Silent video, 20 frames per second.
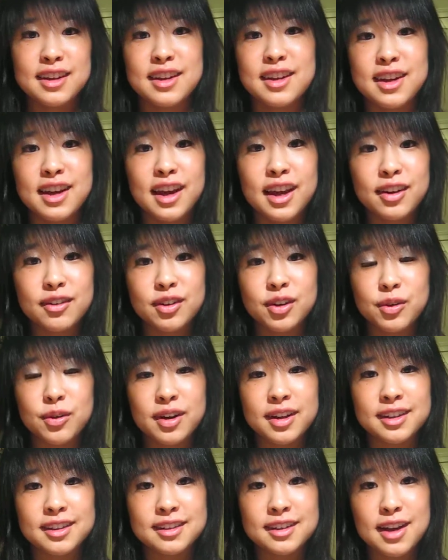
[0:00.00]
Hey
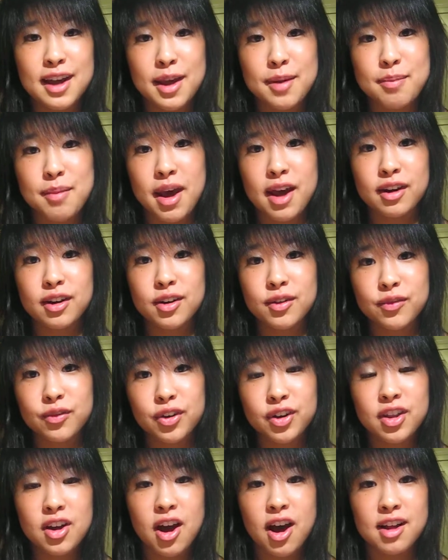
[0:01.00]
everyone, I'm back home
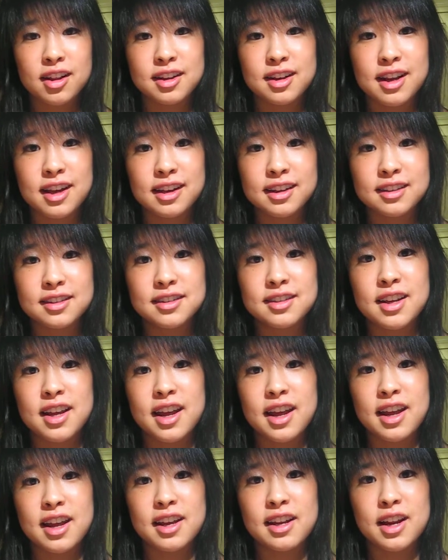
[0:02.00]
for the holidays
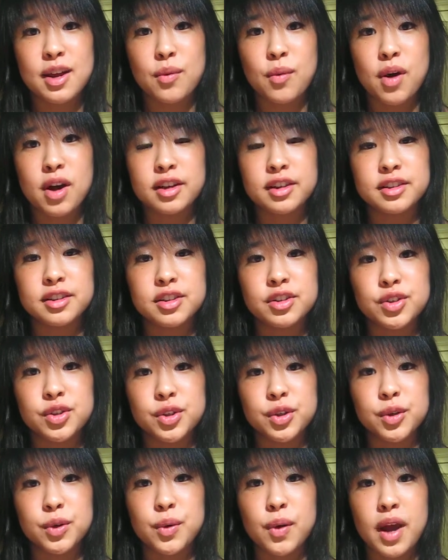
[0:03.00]
and I wanted to
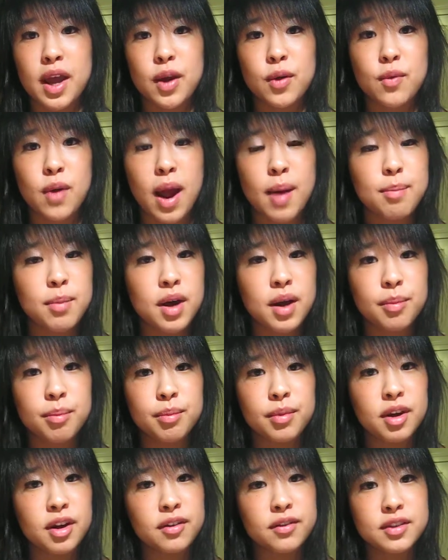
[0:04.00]
do a wrap
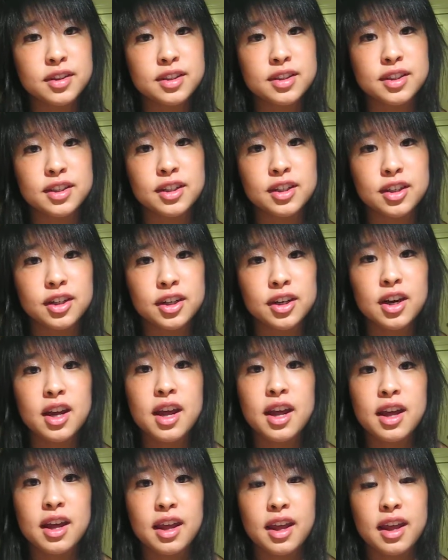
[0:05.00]
up of this year
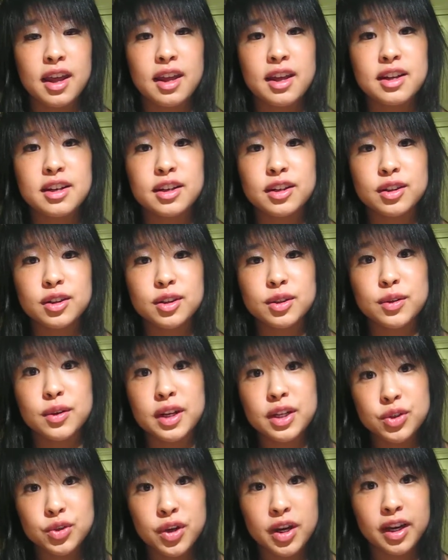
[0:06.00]
and include
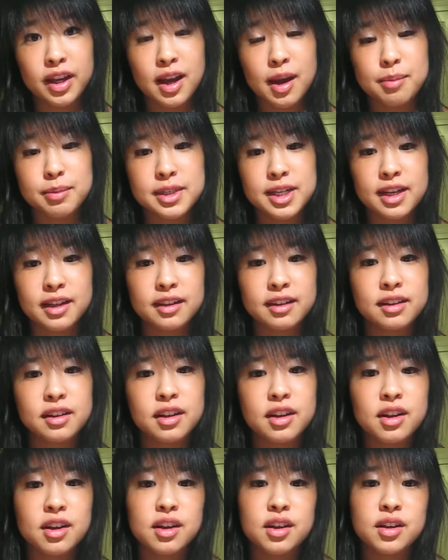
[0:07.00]
a training update.
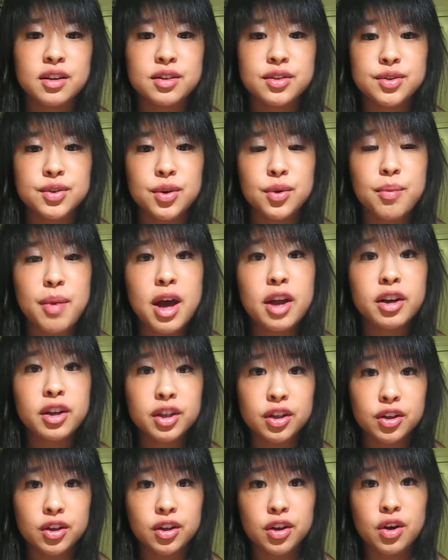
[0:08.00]
So, about a
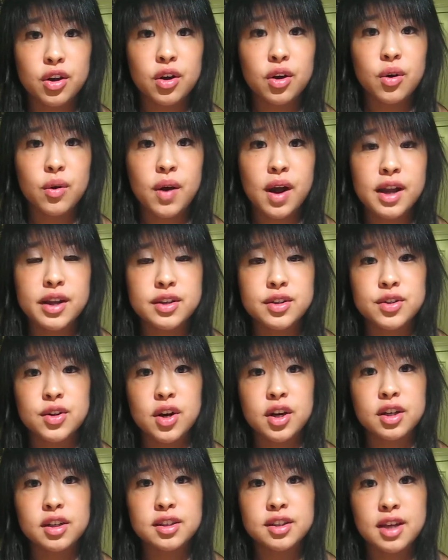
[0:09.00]
year ago, I
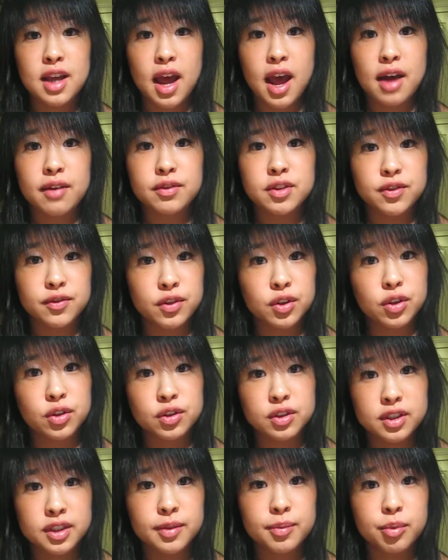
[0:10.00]
started to have
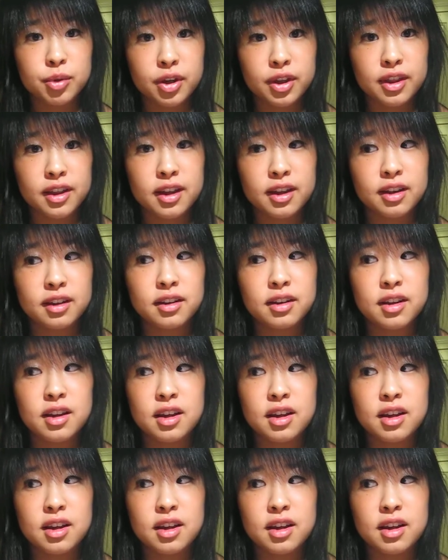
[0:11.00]
difficulty breathing,